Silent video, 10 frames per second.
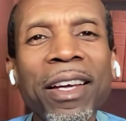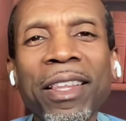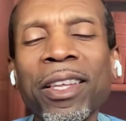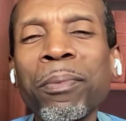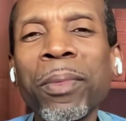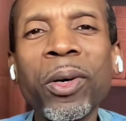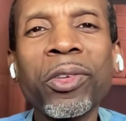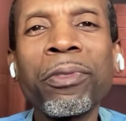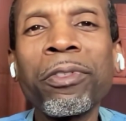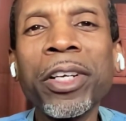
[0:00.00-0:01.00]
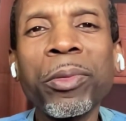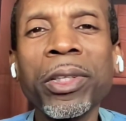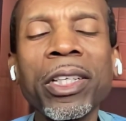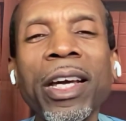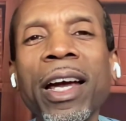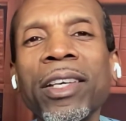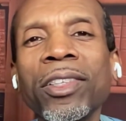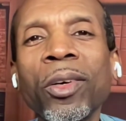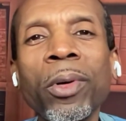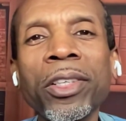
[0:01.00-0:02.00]
the most frequently
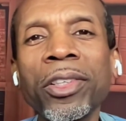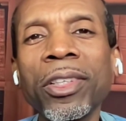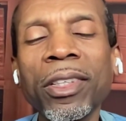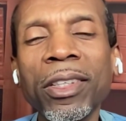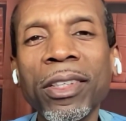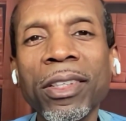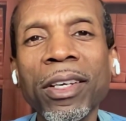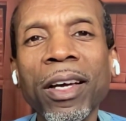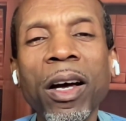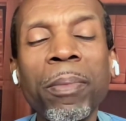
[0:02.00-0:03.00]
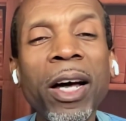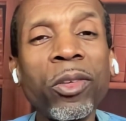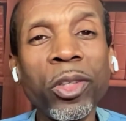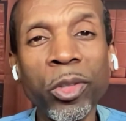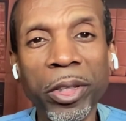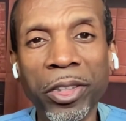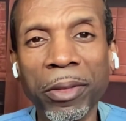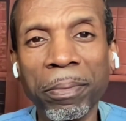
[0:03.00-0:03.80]
asked questions about nutrition.